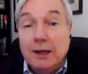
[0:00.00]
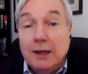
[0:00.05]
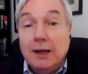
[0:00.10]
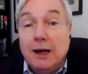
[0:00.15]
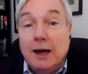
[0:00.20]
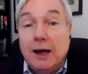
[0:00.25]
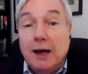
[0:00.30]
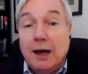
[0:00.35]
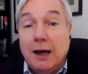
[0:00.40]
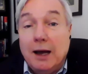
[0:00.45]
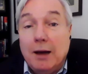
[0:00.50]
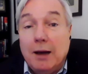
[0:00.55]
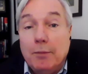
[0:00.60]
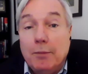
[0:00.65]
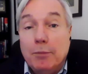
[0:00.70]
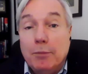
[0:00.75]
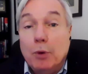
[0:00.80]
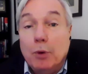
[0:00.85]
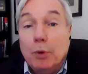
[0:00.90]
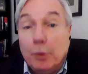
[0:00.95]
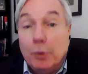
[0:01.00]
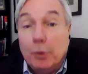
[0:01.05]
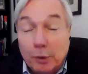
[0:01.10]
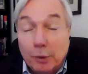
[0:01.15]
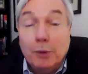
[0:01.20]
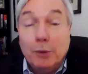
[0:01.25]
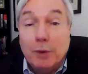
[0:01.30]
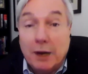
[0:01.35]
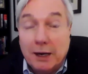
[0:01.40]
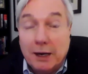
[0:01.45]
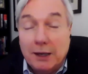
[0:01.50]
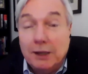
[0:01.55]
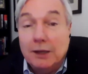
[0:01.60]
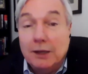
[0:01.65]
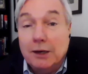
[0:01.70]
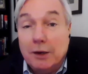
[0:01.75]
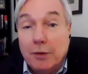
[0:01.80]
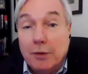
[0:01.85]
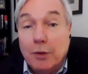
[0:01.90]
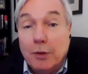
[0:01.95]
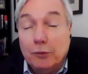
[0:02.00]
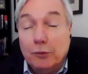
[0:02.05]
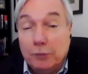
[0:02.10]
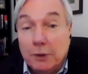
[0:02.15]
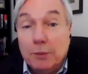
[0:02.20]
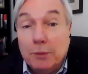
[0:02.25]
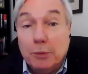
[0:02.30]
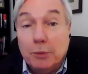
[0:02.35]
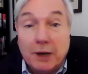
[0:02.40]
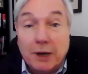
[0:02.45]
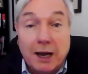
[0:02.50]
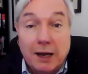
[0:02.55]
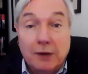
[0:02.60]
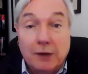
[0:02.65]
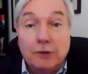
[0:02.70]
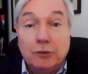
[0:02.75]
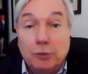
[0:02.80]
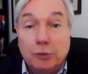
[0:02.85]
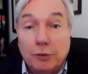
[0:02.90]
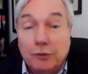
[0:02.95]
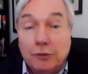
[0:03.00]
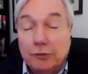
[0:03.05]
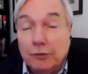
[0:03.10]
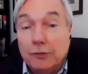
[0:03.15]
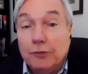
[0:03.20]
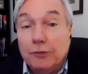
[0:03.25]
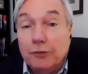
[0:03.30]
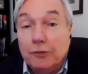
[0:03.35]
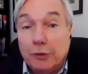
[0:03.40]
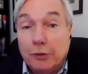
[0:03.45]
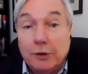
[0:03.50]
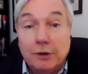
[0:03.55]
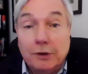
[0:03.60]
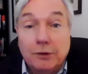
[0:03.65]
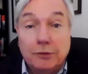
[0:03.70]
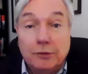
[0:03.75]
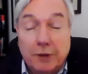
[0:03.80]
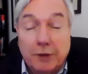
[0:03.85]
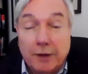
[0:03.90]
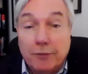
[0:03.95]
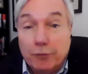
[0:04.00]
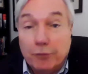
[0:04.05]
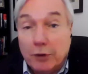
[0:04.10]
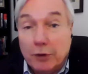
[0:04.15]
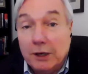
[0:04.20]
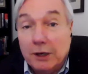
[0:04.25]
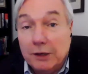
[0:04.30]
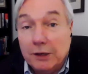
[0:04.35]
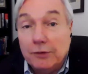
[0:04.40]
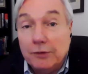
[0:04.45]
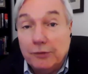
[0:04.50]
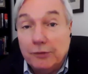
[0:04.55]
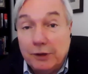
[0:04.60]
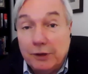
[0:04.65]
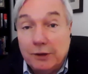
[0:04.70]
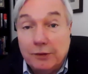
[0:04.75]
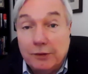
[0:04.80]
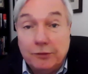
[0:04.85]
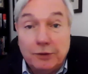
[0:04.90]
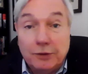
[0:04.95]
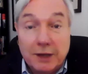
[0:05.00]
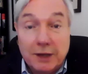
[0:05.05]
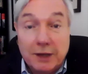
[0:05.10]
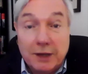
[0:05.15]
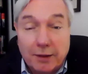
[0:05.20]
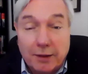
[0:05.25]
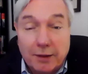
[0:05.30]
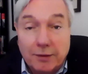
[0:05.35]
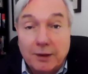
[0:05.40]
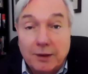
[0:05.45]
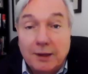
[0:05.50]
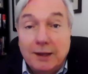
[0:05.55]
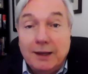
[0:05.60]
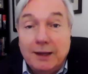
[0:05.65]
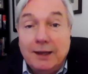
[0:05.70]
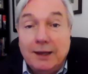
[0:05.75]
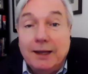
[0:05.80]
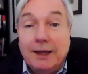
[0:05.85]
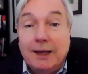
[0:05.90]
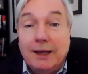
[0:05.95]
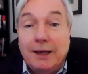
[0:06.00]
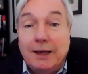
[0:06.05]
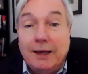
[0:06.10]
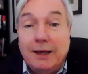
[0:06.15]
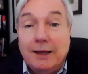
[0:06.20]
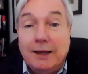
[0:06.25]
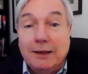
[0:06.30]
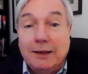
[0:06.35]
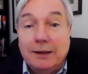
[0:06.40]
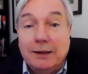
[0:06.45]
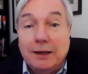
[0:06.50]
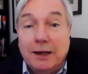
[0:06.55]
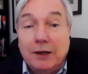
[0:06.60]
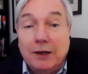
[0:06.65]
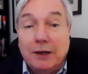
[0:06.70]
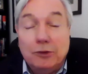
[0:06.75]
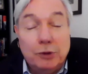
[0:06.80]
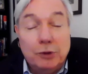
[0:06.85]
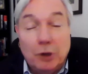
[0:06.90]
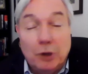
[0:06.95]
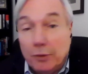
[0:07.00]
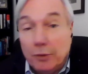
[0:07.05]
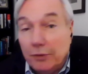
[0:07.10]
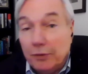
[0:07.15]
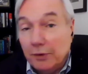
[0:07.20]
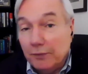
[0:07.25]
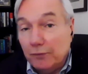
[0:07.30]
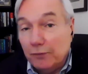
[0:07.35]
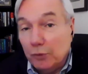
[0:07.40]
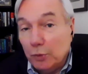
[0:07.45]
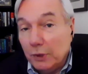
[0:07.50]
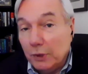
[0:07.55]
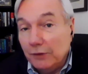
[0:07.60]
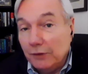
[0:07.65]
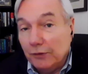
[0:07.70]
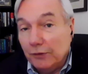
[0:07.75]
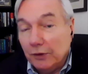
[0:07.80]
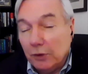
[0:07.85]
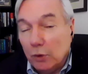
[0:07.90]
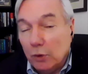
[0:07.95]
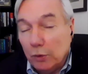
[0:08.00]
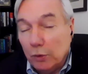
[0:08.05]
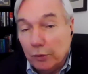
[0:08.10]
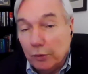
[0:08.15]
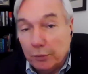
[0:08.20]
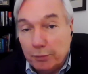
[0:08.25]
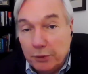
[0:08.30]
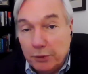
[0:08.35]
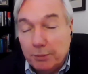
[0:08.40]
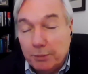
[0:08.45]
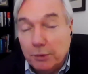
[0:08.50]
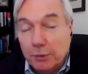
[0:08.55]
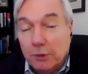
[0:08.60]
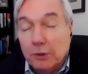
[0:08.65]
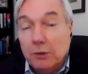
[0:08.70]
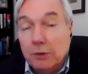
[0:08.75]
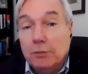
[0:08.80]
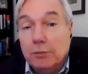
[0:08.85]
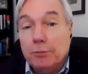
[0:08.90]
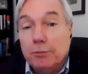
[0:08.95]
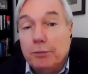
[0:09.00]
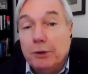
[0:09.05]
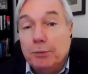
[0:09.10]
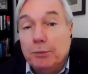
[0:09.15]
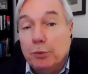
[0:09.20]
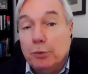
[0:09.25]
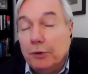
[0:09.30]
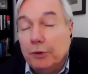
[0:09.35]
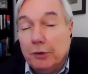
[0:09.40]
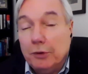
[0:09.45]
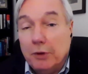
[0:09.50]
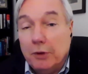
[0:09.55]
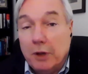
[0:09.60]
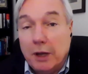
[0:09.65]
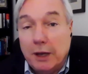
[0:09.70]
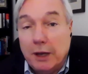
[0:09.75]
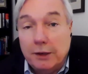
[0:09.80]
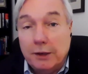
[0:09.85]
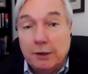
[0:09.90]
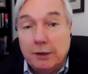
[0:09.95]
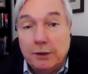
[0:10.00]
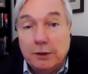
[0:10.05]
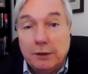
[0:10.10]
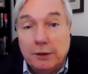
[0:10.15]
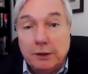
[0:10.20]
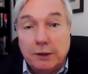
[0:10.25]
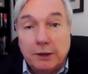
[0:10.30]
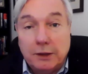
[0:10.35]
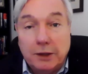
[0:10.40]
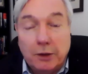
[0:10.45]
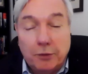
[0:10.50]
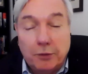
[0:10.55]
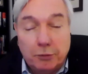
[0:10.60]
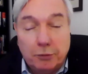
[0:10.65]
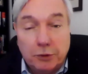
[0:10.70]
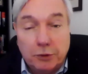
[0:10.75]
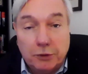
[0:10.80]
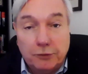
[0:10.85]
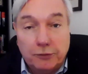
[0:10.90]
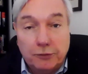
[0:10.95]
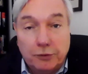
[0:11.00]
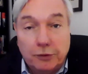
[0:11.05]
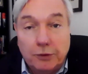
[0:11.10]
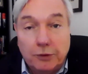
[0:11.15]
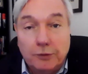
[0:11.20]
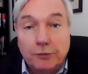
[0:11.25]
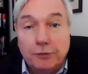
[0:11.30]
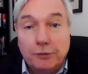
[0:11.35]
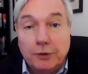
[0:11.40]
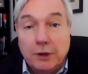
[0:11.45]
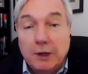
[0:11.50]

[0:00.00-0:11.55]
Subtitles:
But what we really want to hit are those people at highest risk of serious, life-threatening disease and death. And as we know with influenza, older people, people with underlying health concerns,